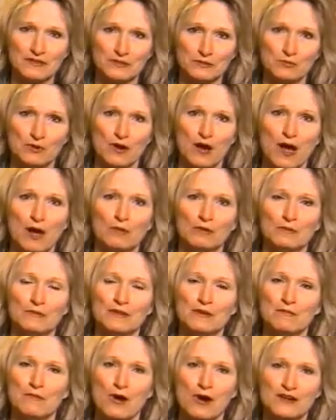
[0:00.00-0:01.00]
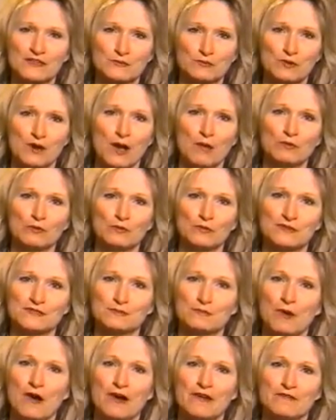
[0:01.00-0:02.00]
of the problem, that Mark's problem was
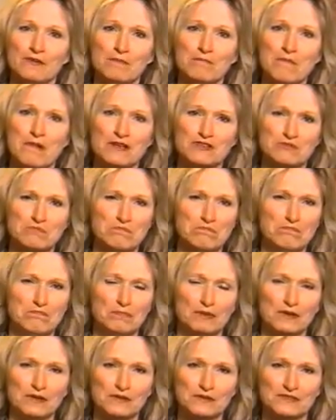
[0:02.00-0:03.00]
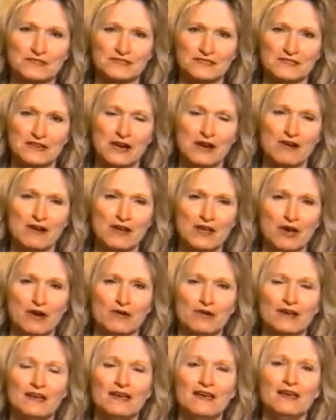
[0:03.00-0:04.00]
part of a much bigger
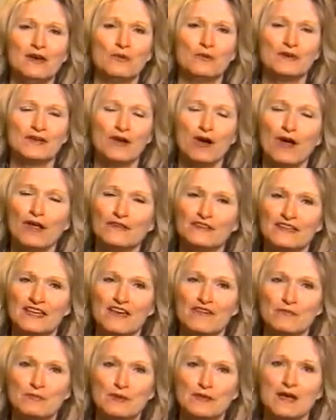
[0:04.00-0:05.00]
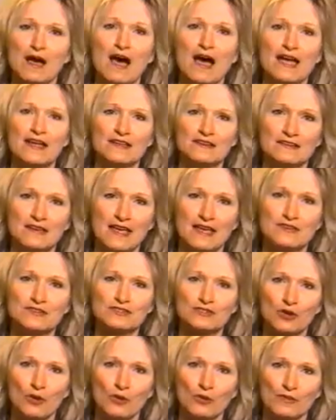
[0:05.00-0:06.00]
scenario. We called the FBI and
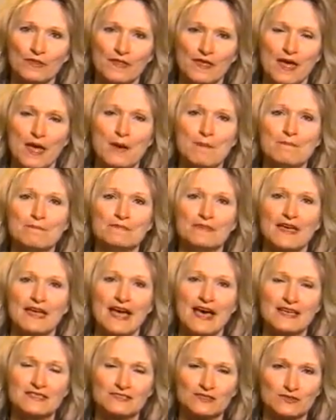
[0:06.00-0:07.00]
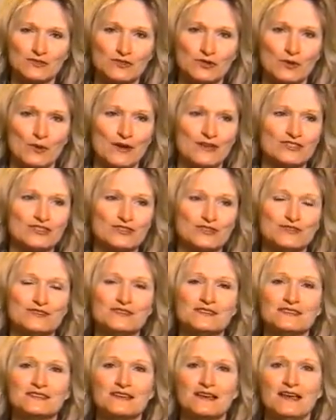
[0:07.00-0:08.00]
told them. They asked us
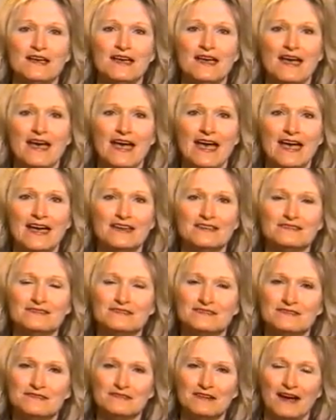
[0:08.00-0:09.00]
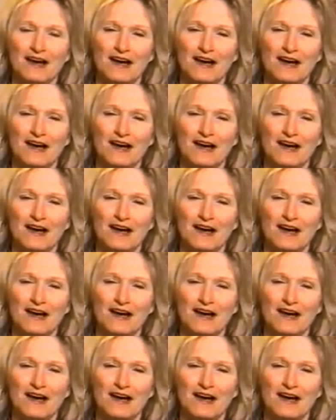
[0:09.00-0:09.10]
questions, and